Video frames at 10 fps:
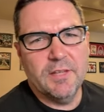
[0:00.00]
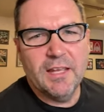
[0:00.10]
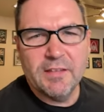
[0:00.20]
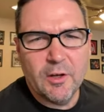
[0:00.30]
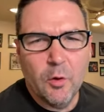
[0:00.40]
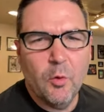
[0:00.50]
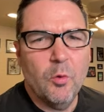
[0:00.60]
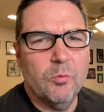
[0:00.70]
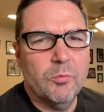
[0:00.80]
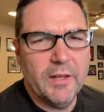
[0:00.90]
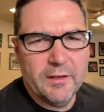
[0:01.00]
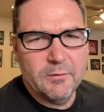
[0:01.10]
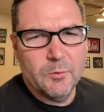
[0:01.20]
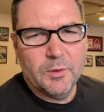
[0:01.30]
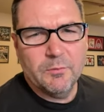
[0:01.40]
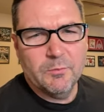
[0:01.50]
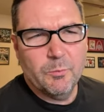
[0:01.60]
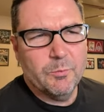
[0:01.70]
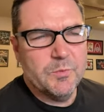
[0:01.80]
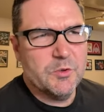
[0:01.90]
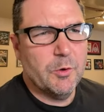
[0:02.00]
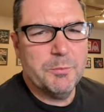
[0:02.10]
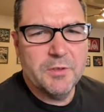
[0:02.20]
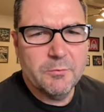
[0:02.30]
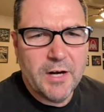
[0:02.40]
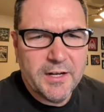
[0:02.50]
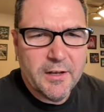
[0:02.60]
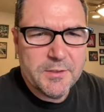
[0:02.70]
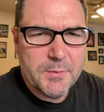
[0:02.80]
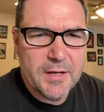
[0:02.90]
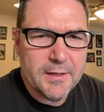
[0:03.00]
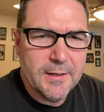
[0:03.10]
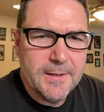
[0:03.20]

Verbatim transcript: He had like a whole script writing on his back.